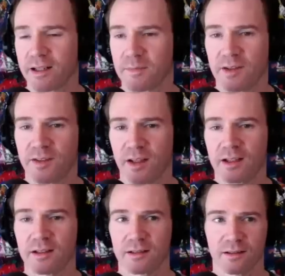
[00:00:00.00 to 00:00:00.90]
my
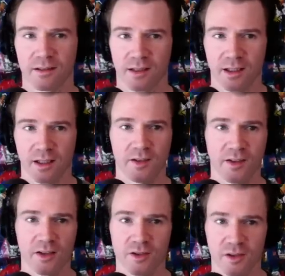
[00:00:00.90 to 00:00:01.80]
son. Like he's
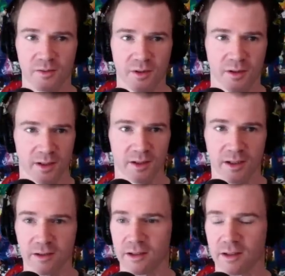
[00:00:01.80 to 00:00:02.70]
actually a
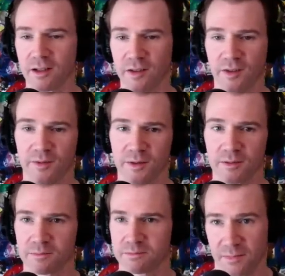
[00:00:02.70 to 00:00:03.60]
very good artist
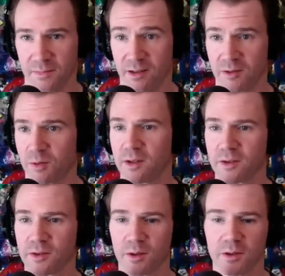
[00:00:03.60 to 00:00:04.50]
for 12
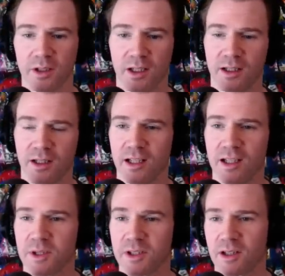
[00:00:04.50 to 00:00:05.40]
years old, and
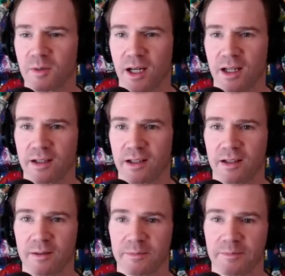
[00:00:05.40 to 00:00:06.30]
he would go
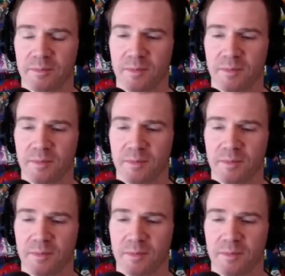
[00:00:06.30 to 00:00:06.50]
on